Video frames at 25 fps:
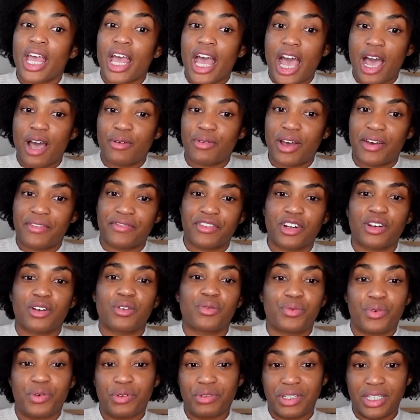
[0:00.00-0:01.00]
However,
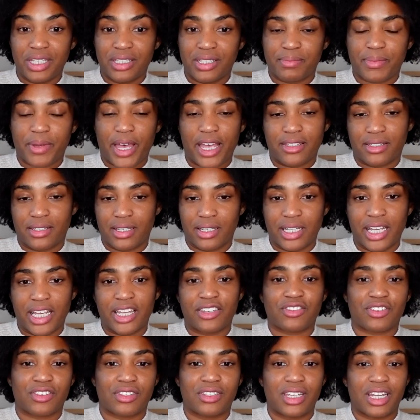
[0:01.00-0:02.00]
Woozy by Celine
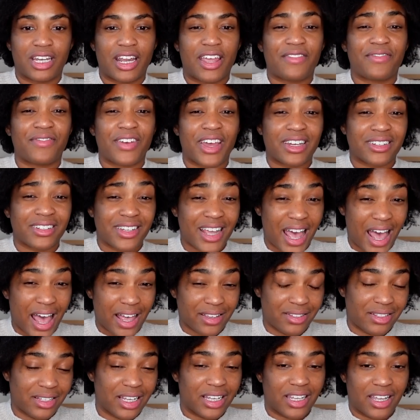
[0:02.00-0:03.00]
just did a
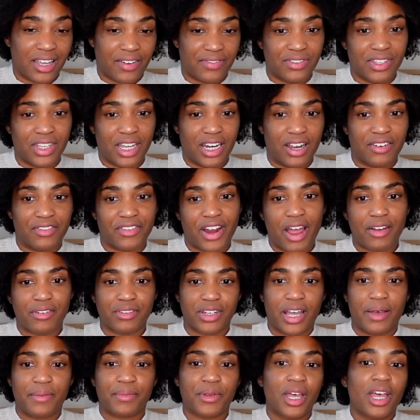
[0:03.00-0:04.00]
fantastic gift knitting
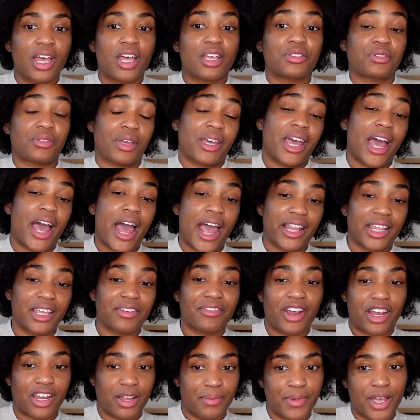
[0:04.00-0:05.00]
roundup, so I highly
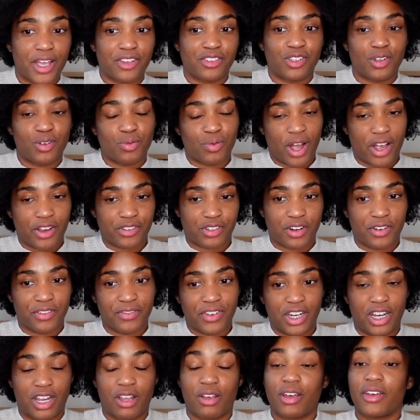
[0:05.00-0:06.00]
recommend you watch her
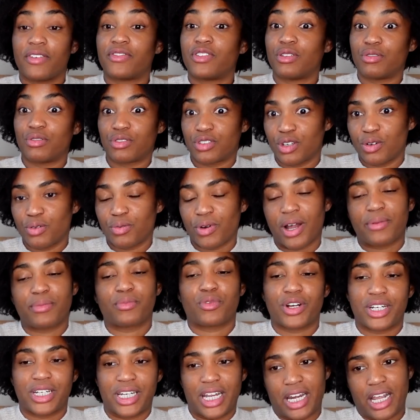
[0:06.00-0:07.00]
video if you do want
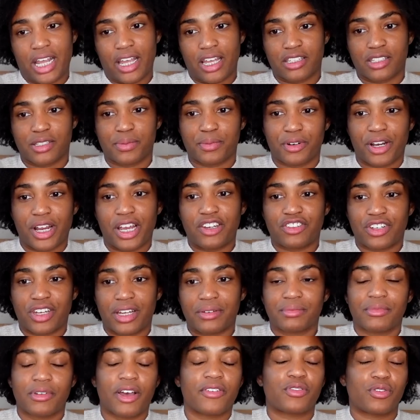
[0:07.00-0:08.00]
more knitting
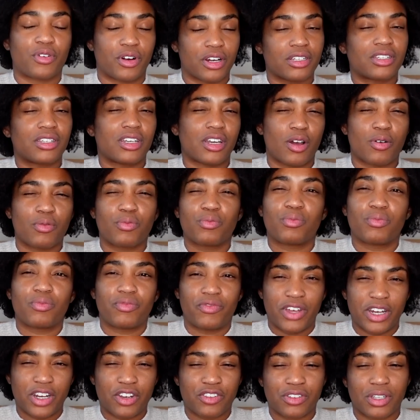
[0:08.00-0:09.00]
inspiration. Of course, you know,
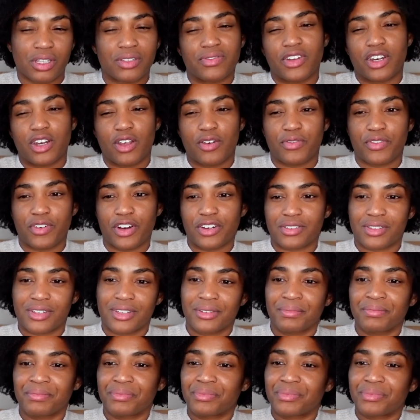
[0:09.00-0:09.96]
finish this video first.